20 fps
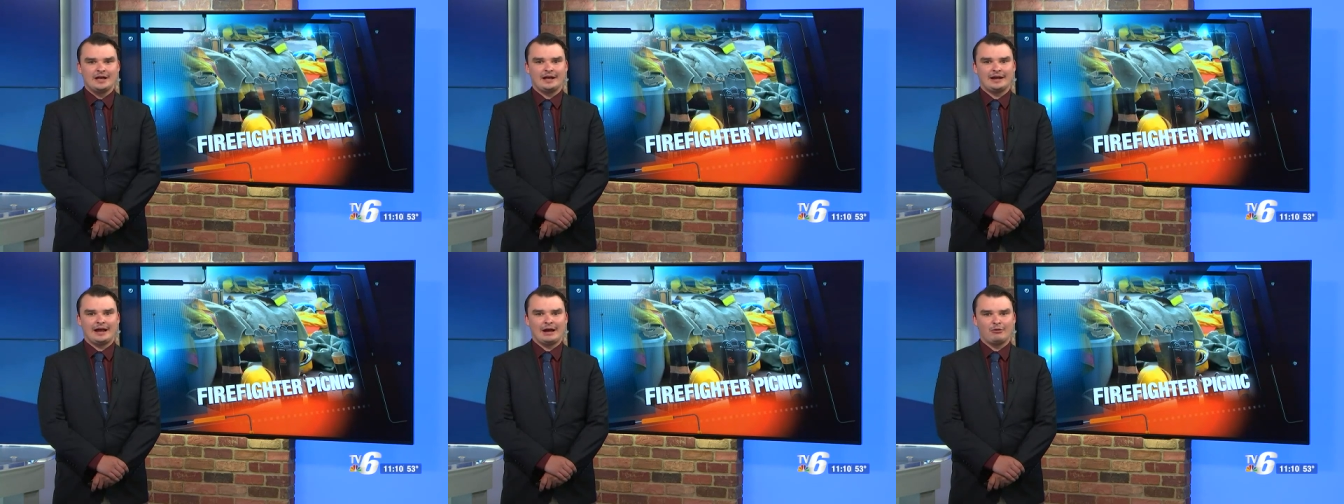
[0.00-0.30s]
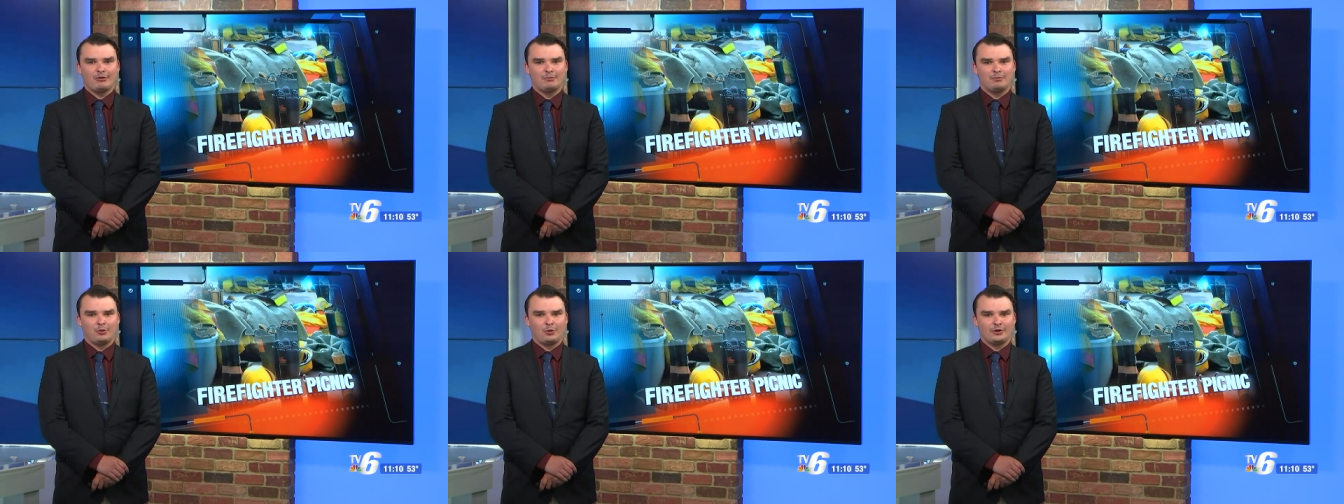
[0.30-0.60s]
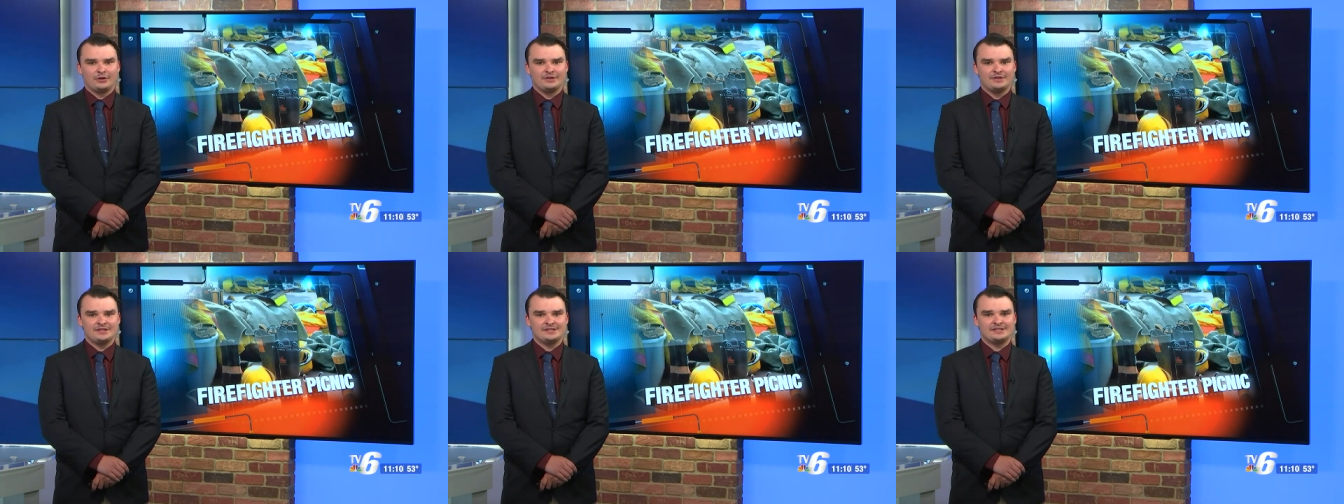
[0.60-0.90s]
at how
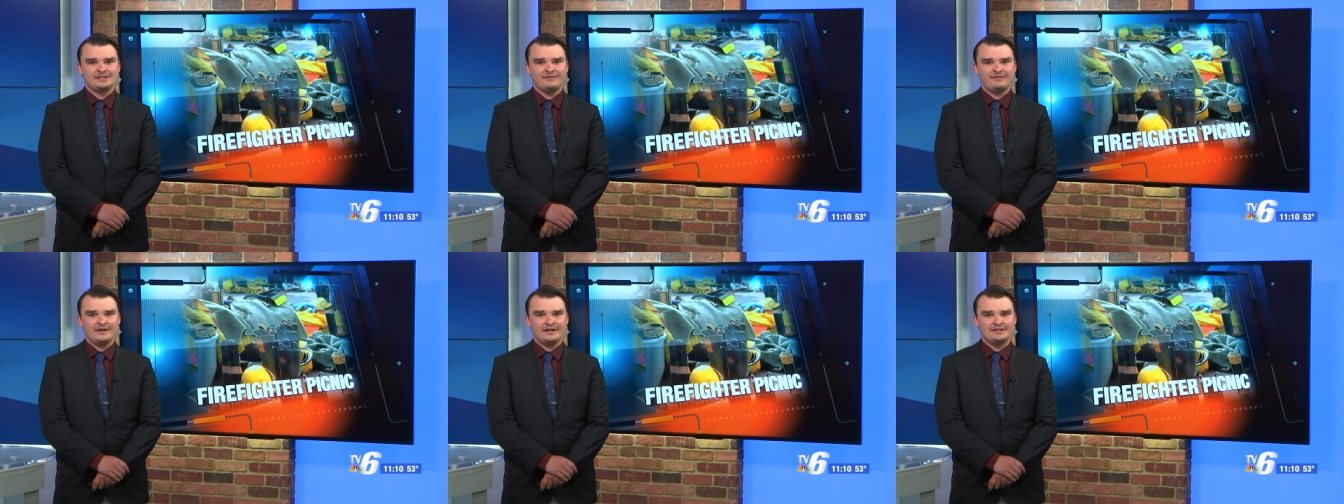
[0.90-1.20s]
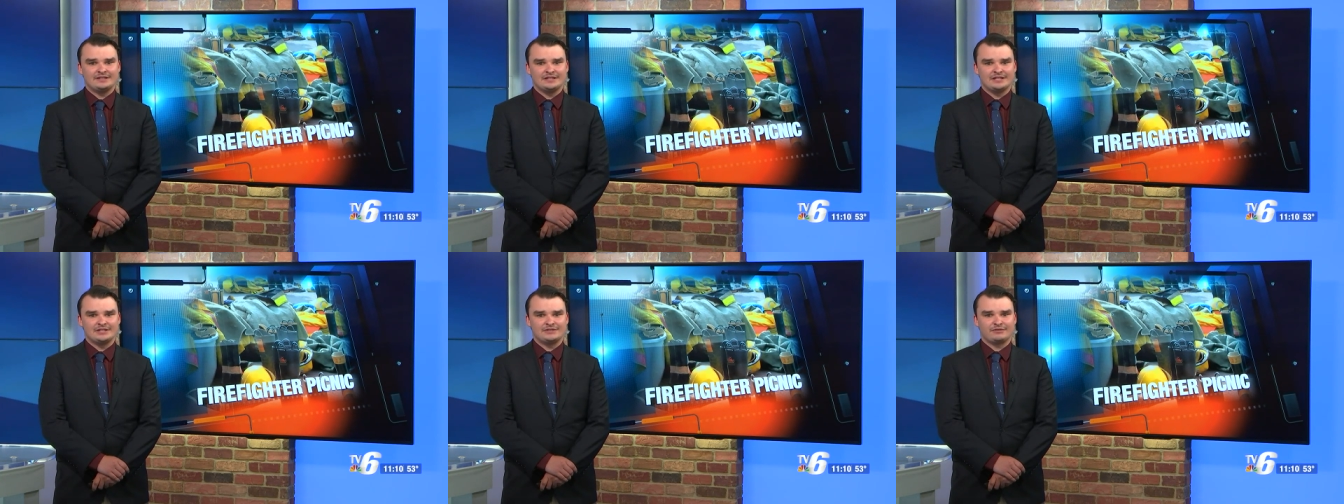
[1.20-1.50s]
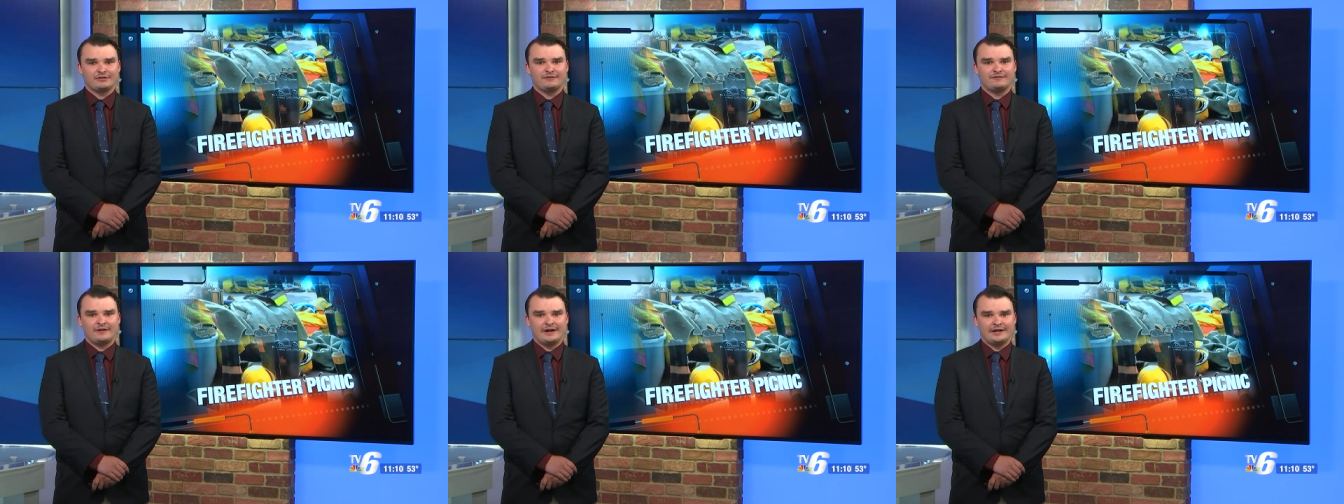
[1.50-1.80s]
important this event is
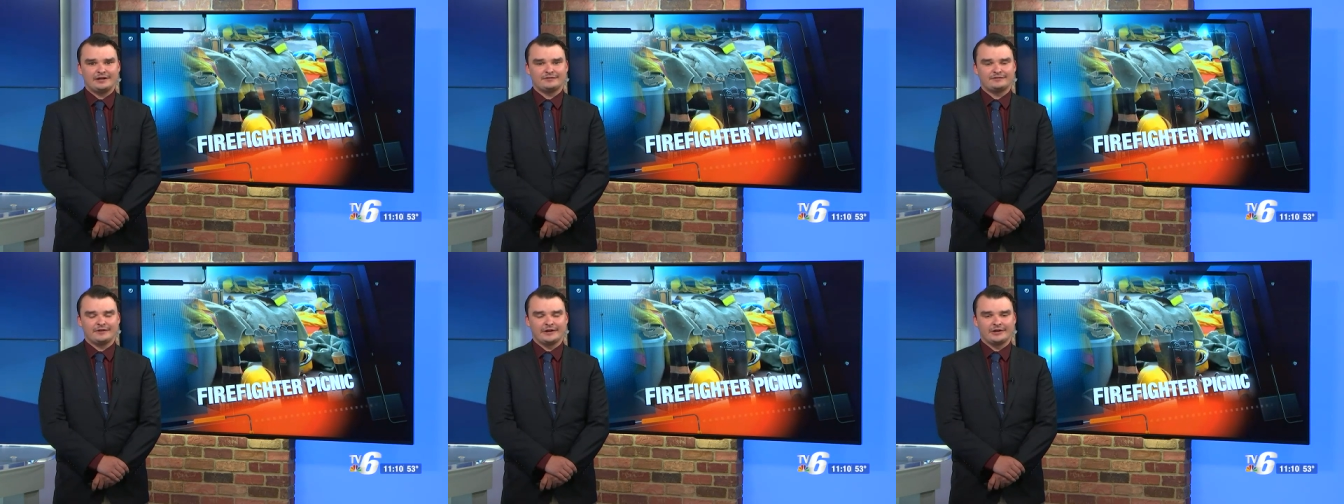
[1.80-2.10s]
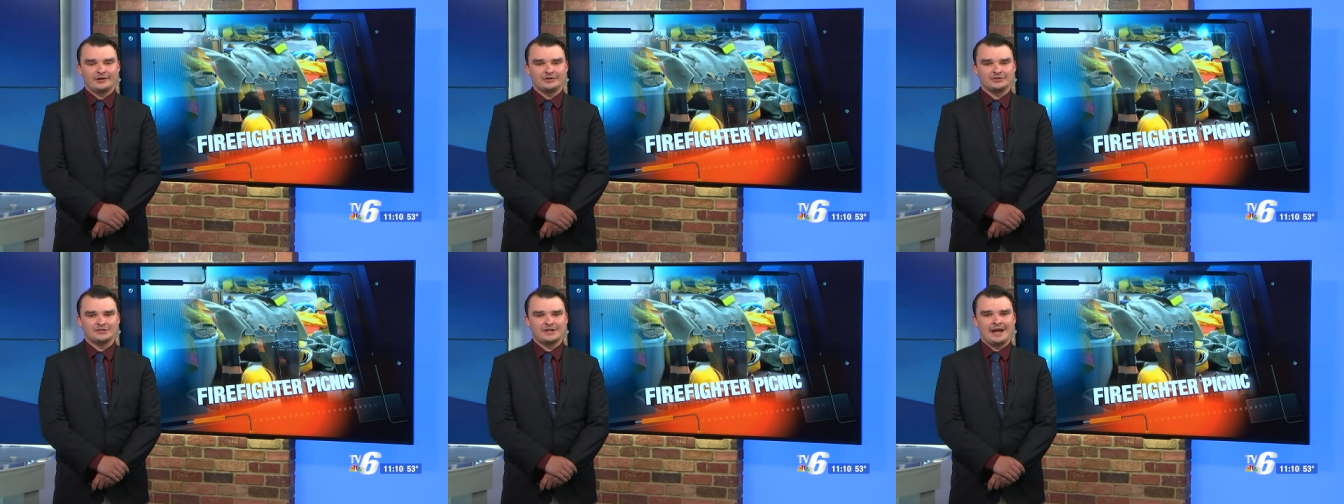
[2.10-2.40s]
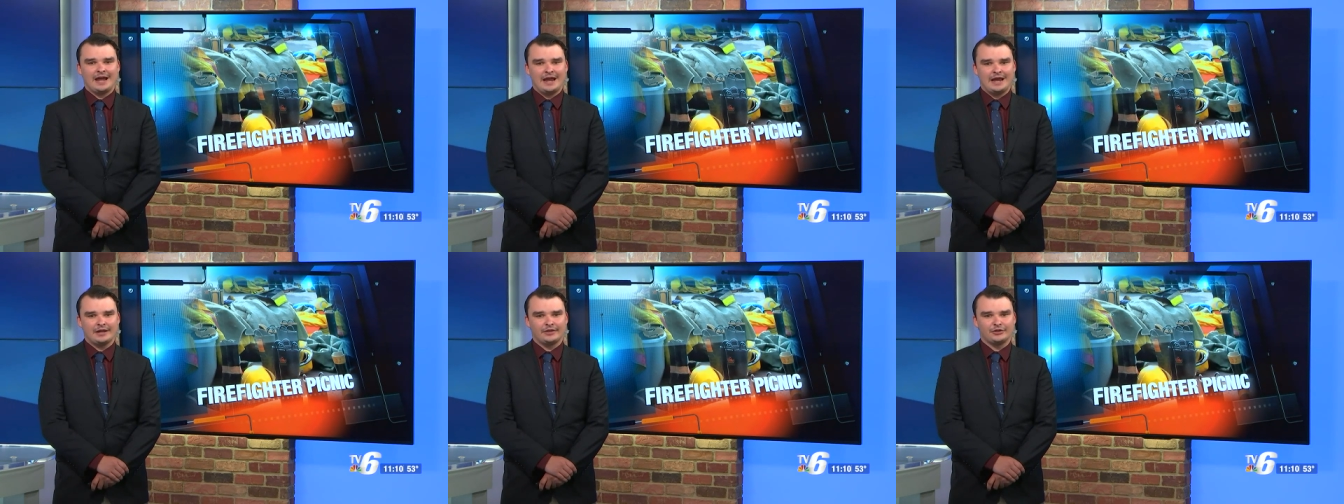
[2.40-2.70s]
for firefighters
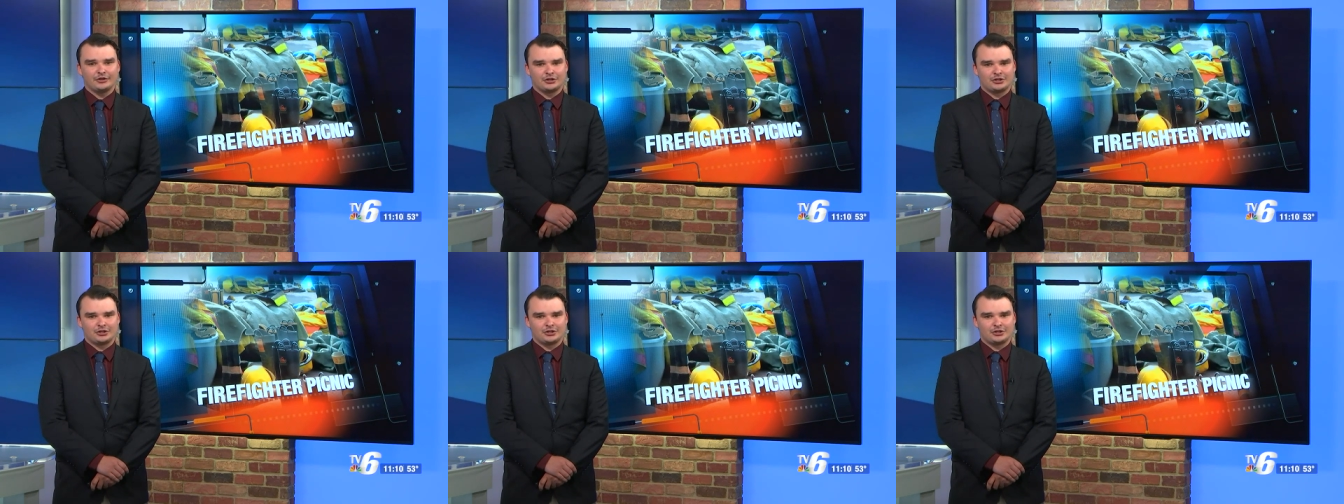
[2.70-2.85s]
and the